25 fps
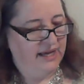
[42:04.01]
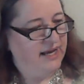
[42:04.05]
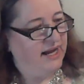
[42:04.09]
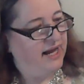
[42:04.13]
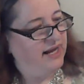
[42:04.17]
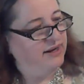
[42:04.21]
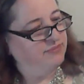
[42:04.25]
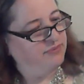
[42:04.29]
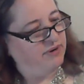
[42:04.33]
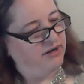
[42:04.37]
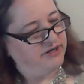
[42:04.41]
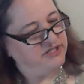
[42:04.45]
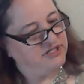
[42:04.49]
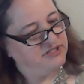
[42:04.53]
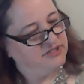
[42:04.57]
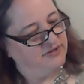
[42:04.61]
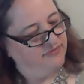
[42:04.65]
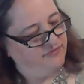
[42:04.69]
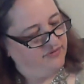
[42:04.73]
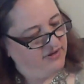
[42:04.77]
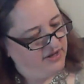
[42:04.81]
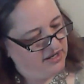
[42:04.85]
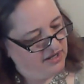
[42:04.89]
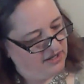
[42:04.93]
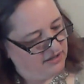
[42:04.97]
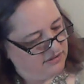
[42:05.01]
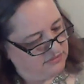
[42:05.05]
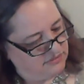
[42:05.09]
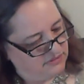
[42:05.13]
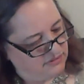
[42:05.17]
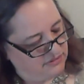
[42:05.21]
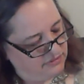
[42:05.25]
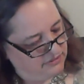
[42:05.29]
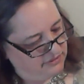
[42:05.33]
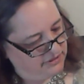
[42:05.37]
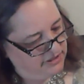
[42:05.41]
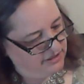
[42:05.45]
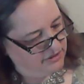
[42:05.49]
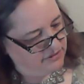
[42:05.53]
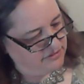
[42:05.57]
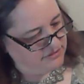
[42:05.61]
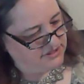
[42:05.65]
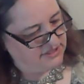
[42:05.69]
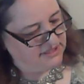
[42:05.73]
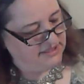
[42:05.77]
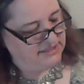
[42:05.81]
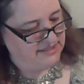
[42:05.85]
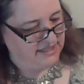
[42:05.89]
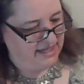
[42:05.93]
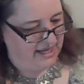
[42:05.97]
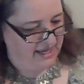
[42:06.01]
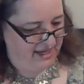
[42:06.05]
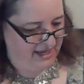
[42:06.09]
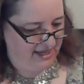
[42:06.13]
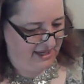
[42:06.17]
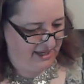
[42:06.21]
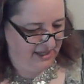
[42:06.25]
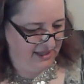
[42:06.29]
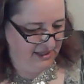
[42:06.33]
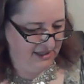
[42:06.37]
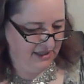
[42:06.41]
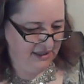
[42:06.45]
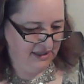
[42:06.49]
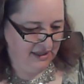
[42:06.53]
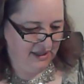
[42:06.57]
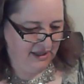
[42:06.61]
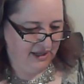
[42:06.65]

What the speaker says: I watched the video earlier today.